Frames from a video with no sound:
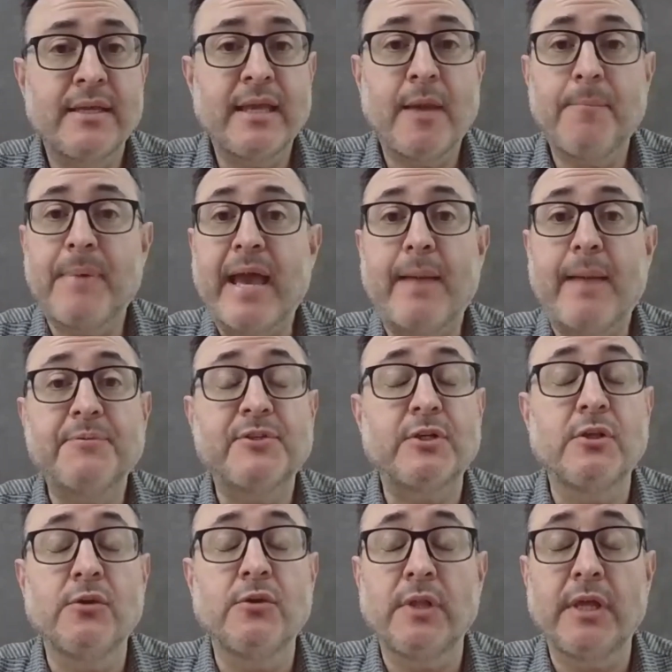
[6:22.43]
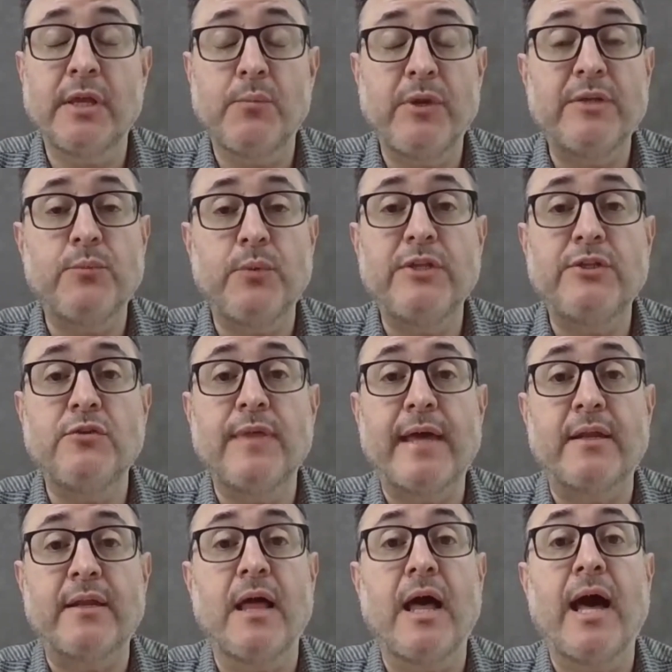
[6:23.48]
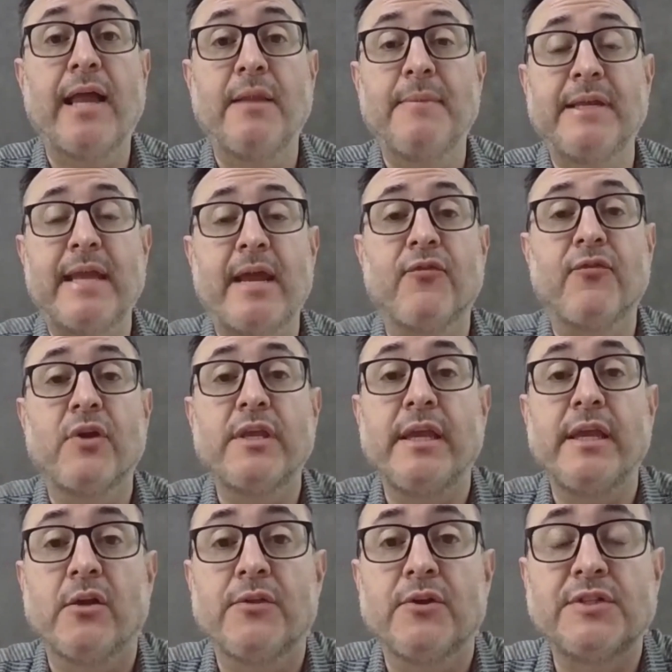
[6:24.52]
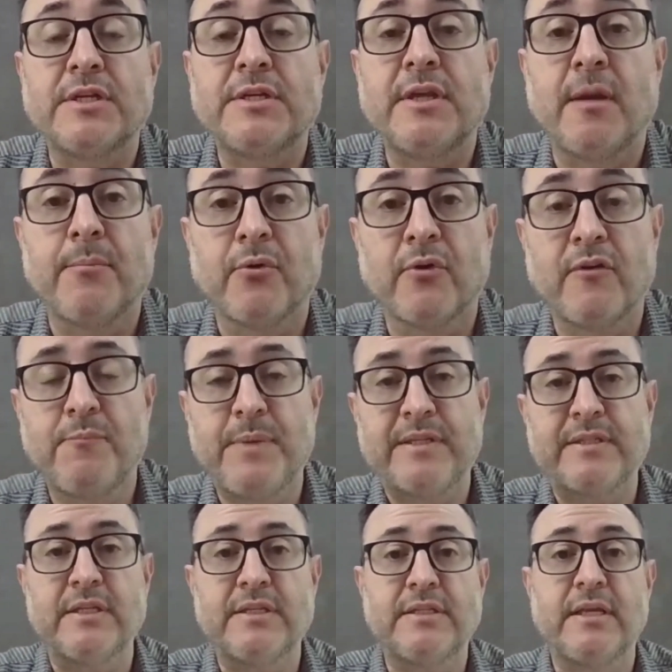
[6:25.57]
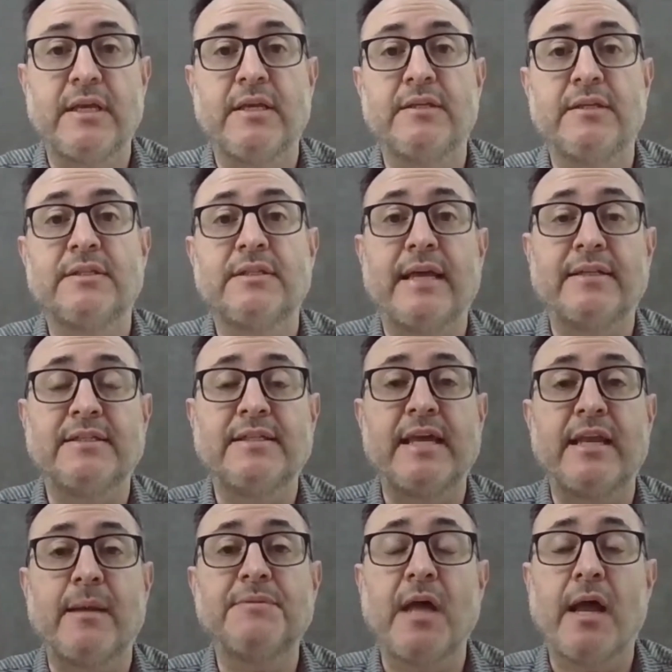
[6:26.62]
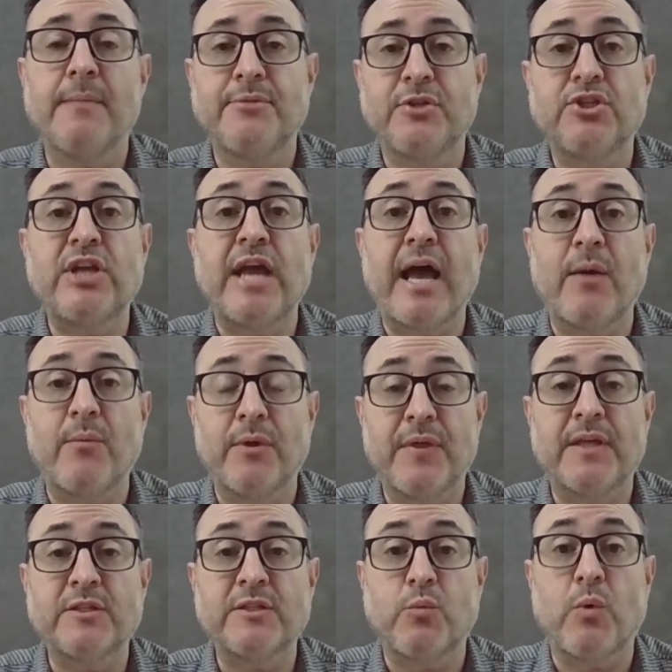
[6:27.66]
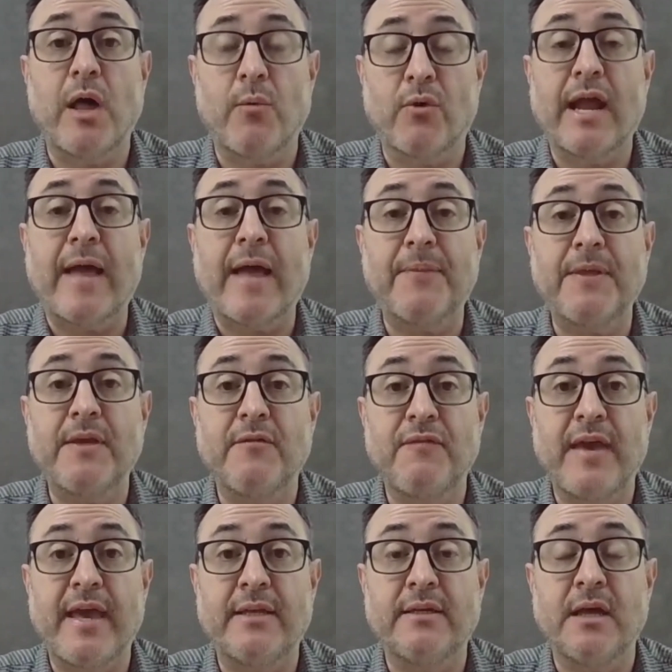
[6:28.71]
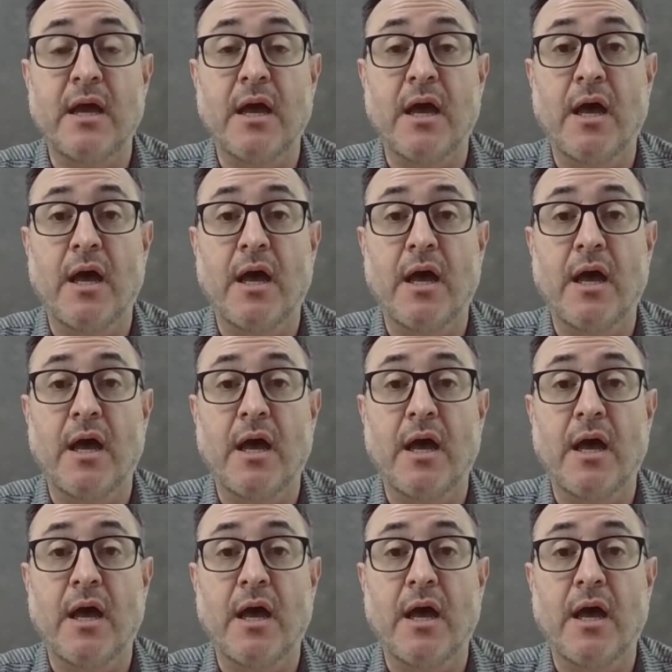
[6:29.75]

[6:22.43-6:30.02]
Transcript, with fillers: Yep, absolutely. We do that a lot. I mean, every year there's a number of businesses that set up time to chat with us while we're at the event.